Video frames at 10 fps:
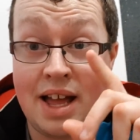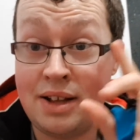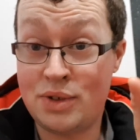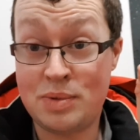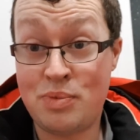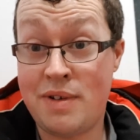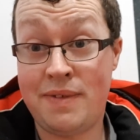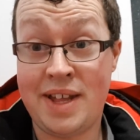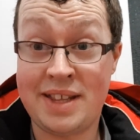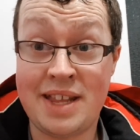I'll just
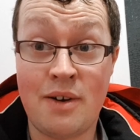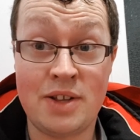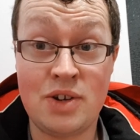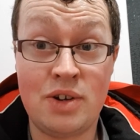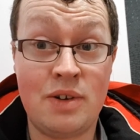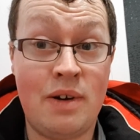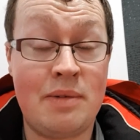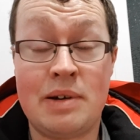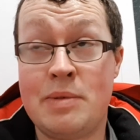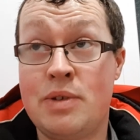briefly add now, I don't know what
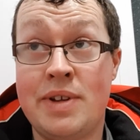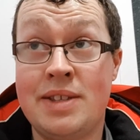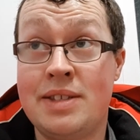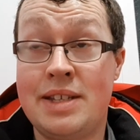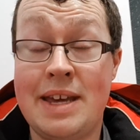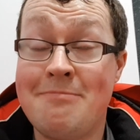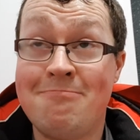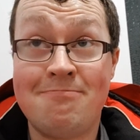I'm gonna be doing today.